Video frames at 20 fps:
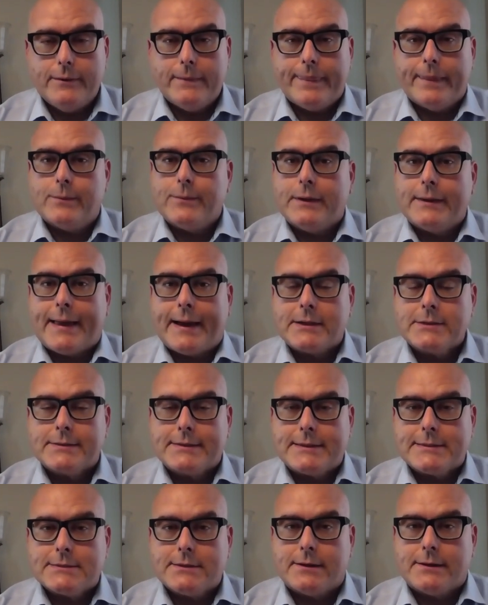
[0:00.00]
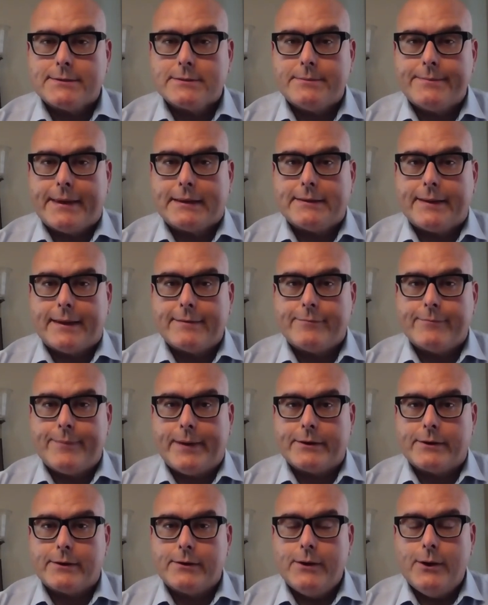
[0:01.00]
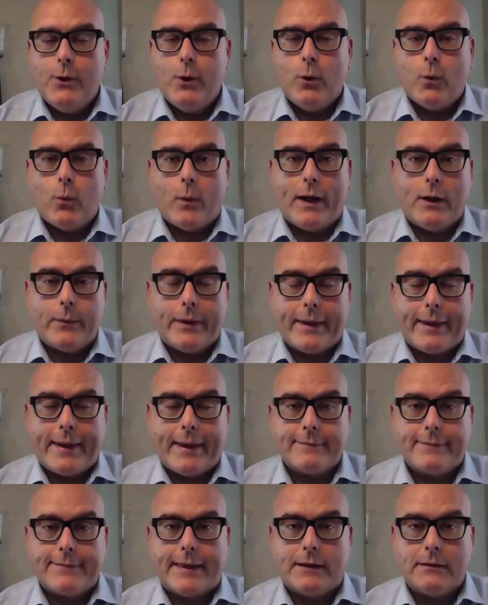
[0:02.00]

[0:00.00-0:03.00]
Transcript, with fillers: that will actually start to make life better while we have